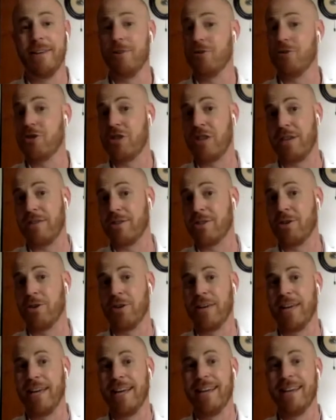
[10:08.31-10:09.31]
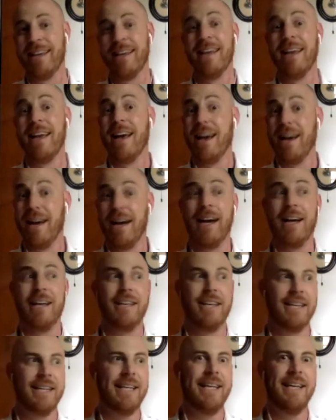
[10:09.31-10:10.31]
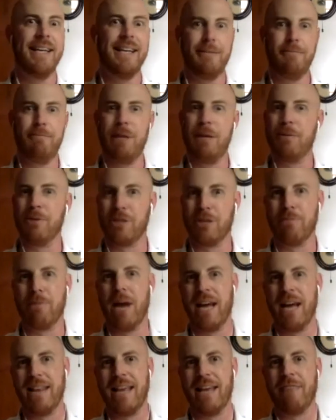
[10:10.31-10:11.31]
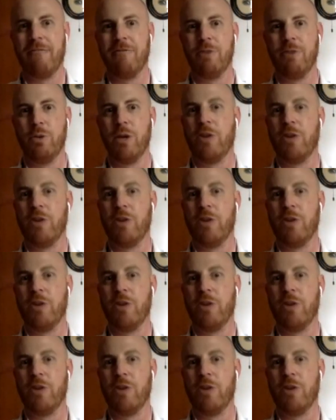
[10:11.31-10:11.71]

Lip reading: your chefs cooking, you need people to buy that food.